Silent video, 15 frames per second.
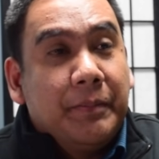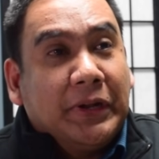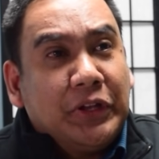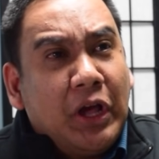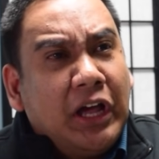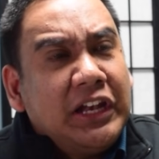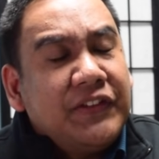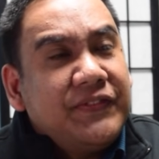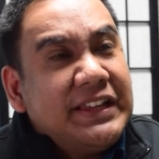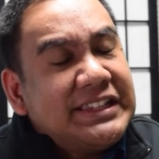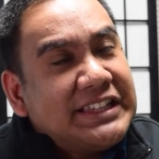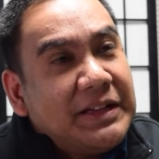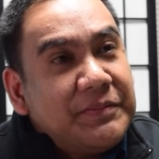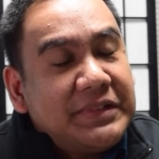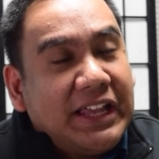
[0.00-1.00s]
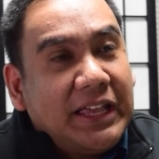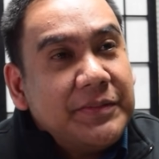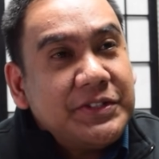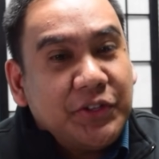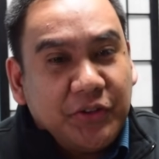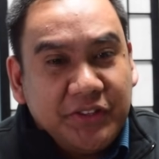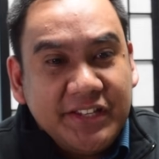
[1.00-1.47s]
But all of these
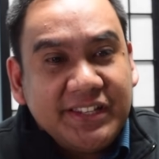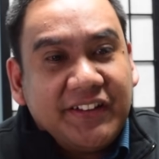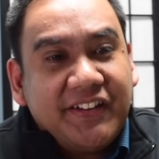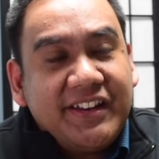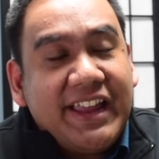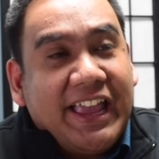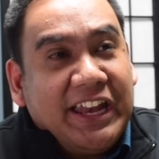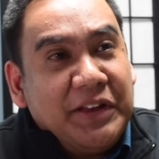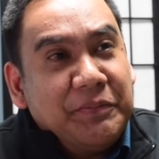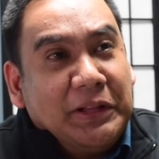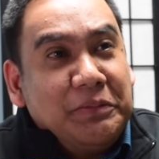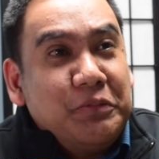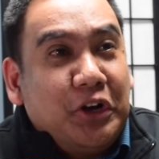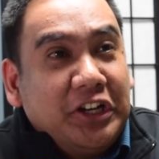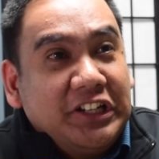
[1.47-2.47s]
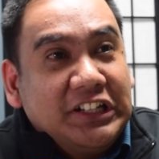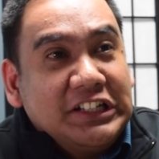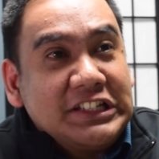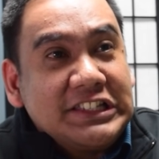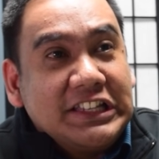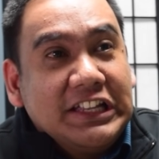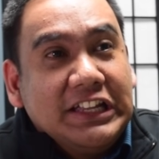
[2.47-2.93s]
sometimes, so these are in animal
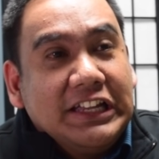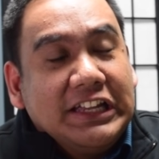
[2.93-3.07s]
models,